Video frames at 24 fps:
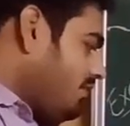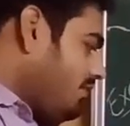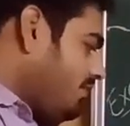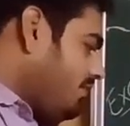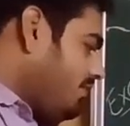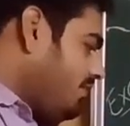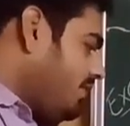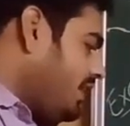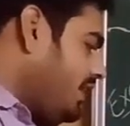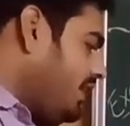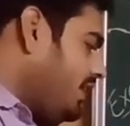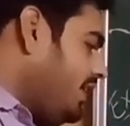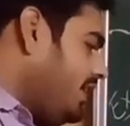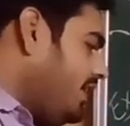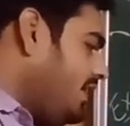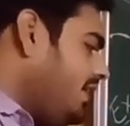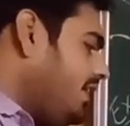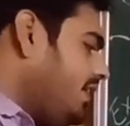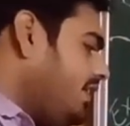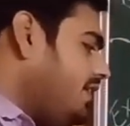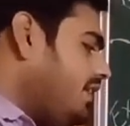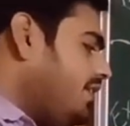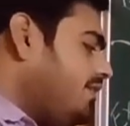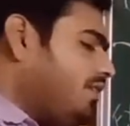1
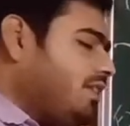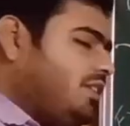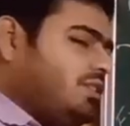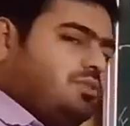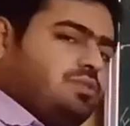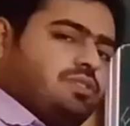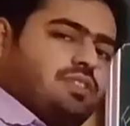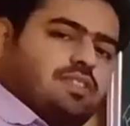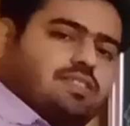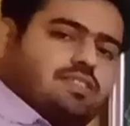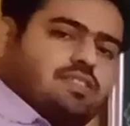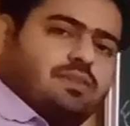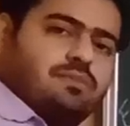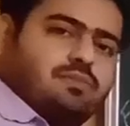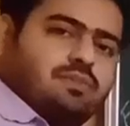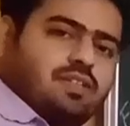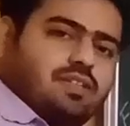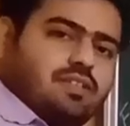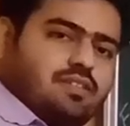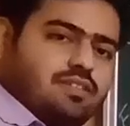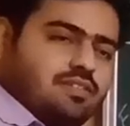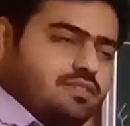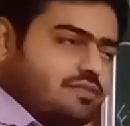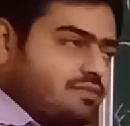degree is equal to 60
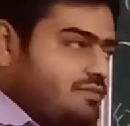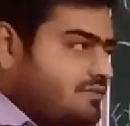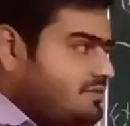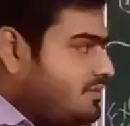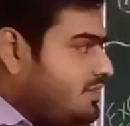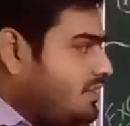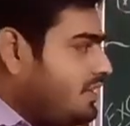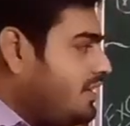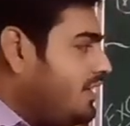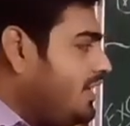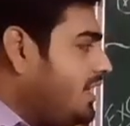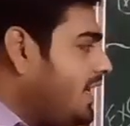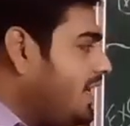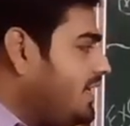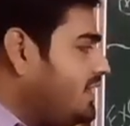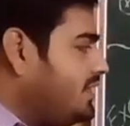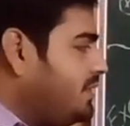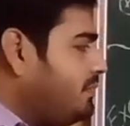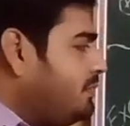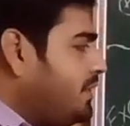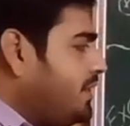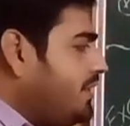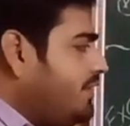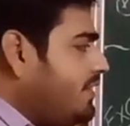minutes.
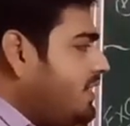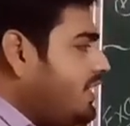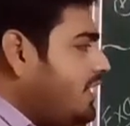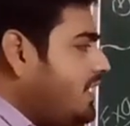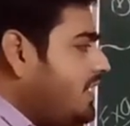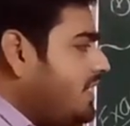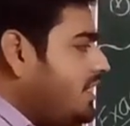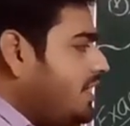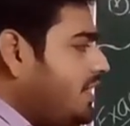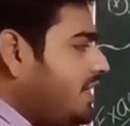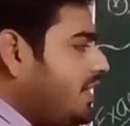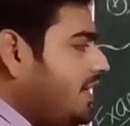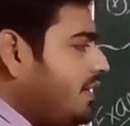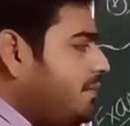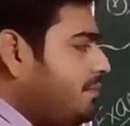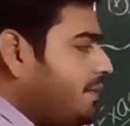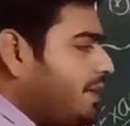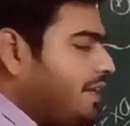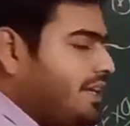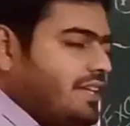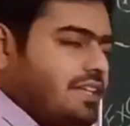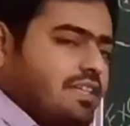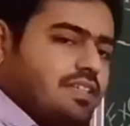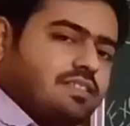Relation between degree and
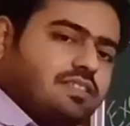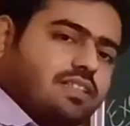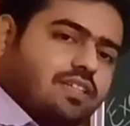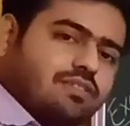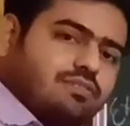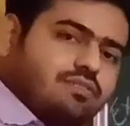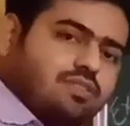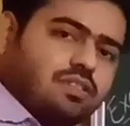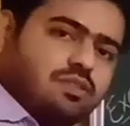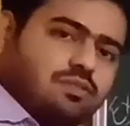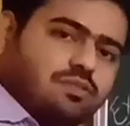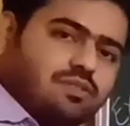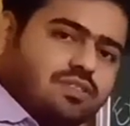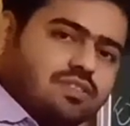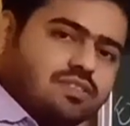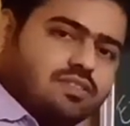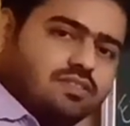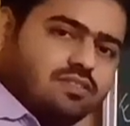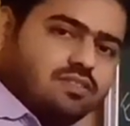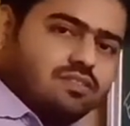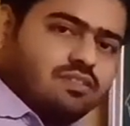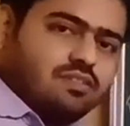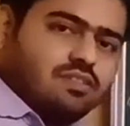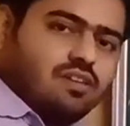minute is given to us.
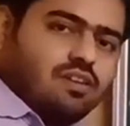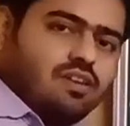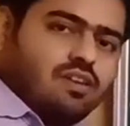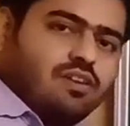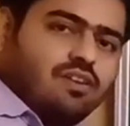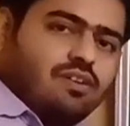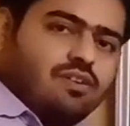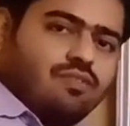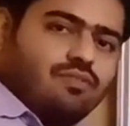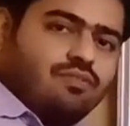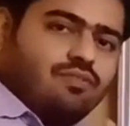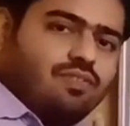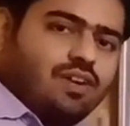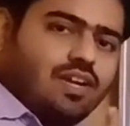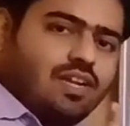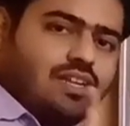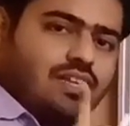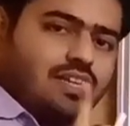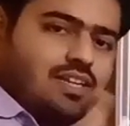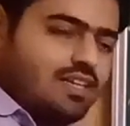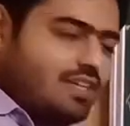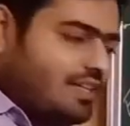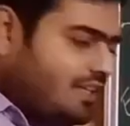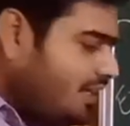1
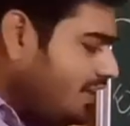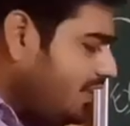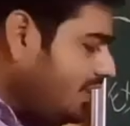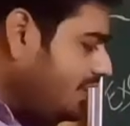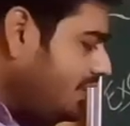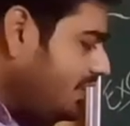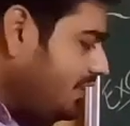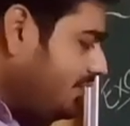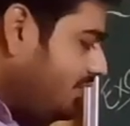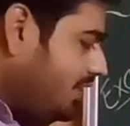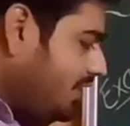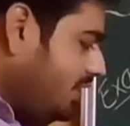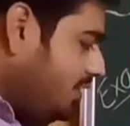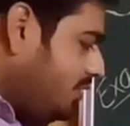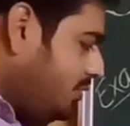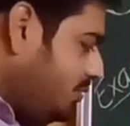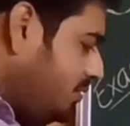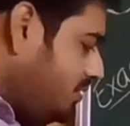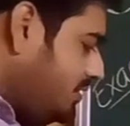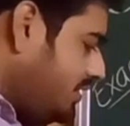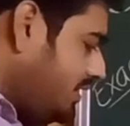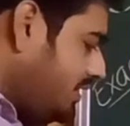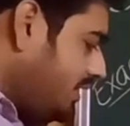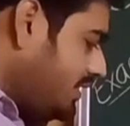degree is equal to
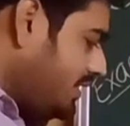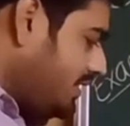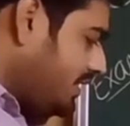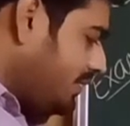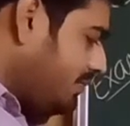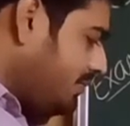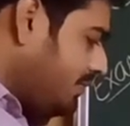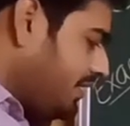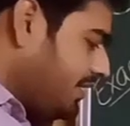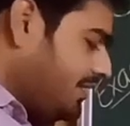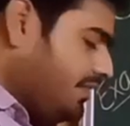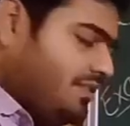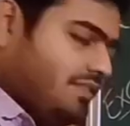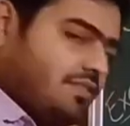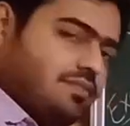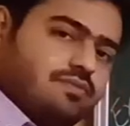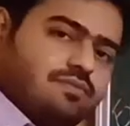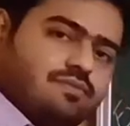60 minutes.